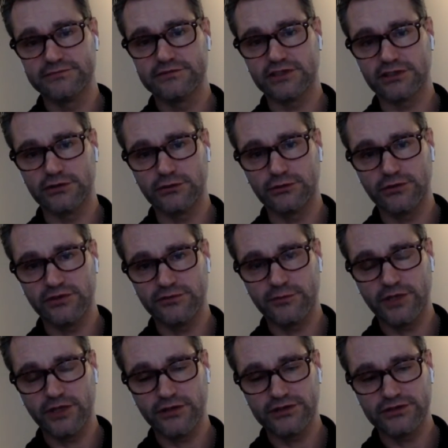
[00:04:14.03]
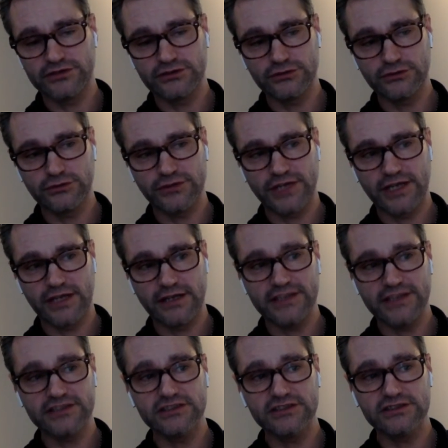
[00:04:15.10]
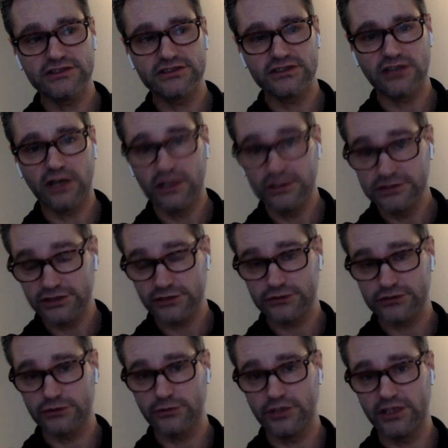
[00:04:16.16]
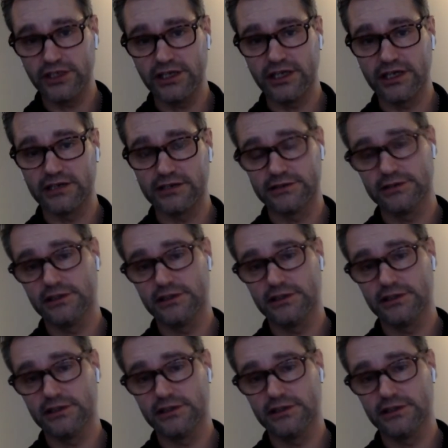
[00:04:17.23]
So we built a tool that listens on social media